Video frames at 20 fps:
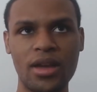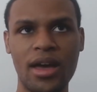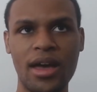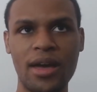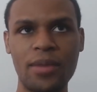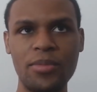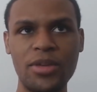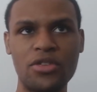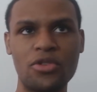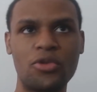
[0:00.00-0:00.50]

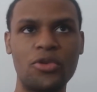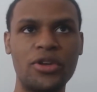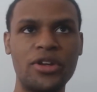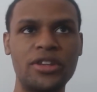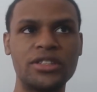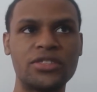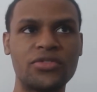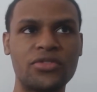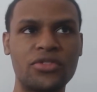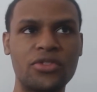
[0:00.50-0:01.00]
at
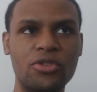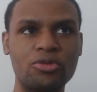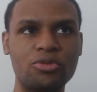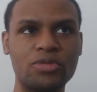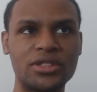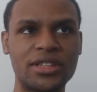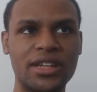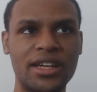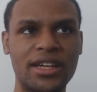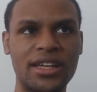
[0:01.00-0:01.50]
Midoriya's phone
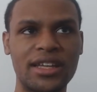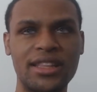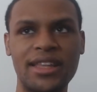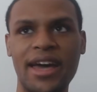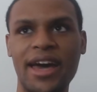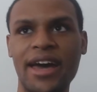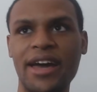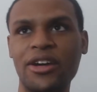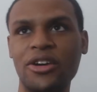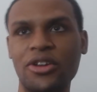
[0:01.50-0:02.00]
was like a
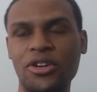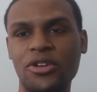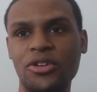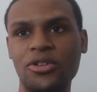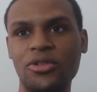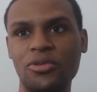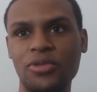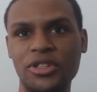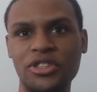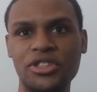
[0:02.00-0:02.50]
dagger,
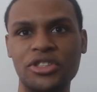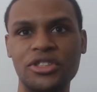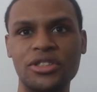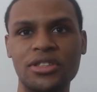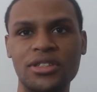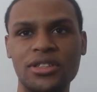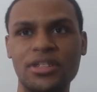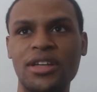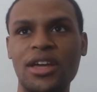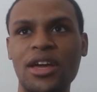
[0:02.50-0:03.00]
which
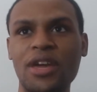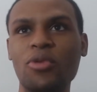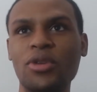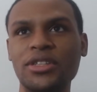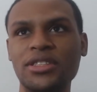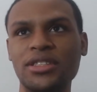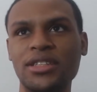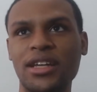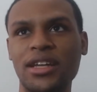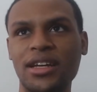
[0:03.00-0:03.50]
it
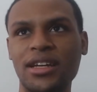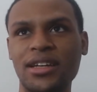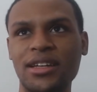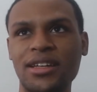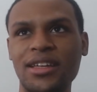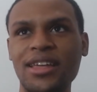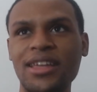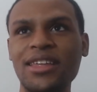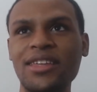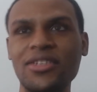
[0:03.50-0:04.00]
was like,
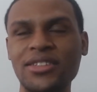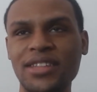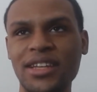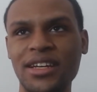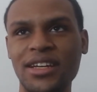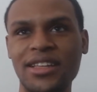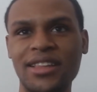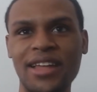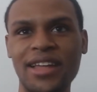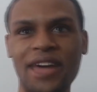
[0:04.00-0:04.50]
it looks
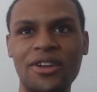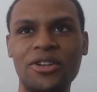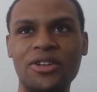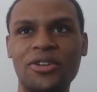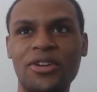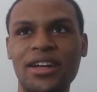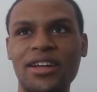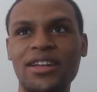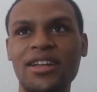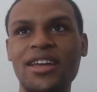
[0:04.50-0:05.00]
like a dagger,
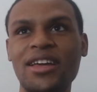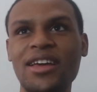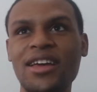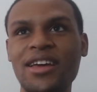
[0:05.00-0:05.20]
right?